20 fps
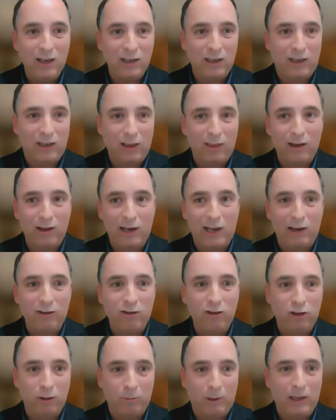that is a
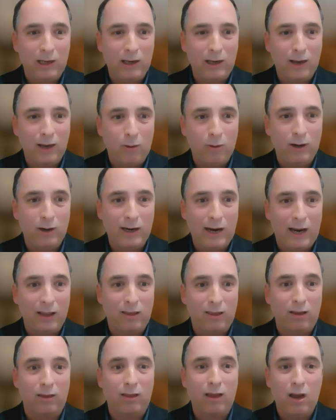relationship that is now in
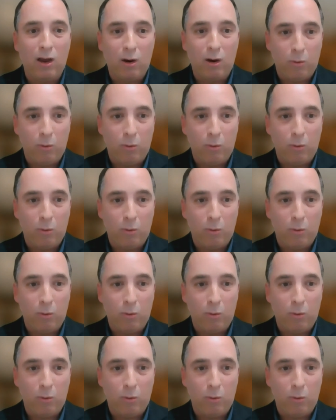crisis,